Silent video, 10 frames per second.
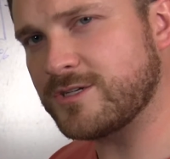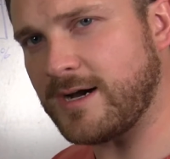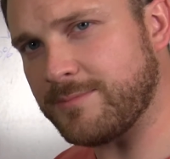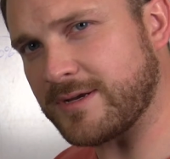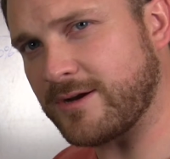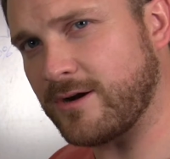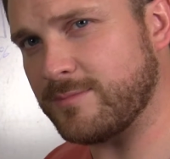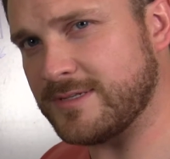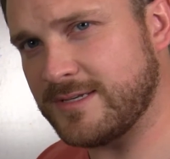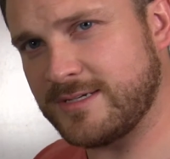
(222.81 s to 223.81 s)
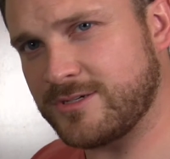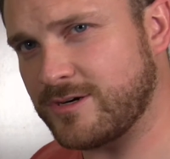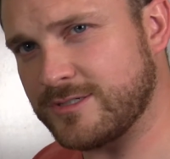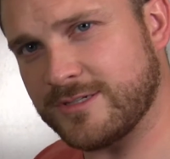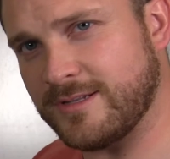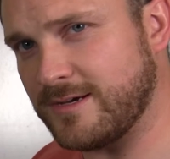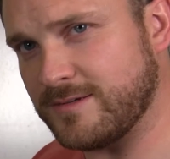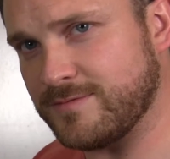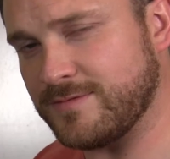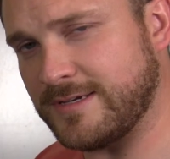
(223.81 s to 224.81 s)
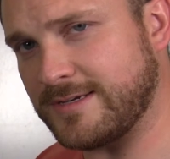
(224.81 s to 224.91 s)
shopping cart, but they charge a lot of